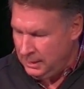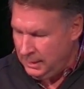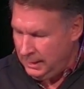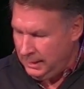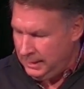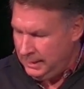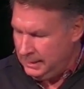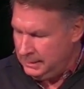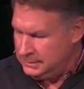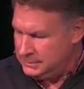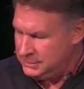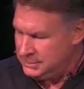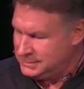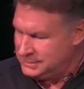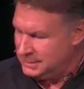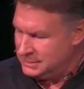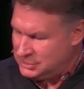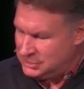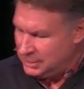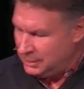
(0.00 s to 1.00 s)
And she
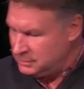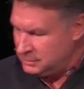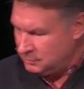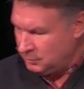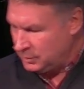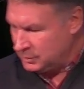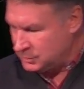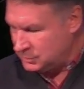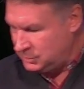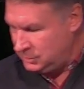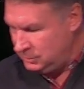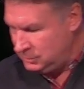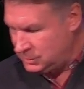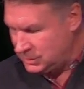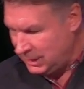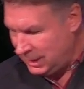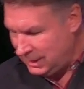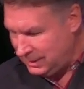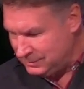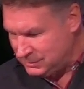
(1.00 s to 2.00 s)
said Sharon works two
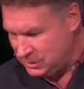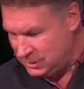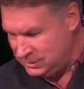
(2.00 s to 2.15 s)
jobs.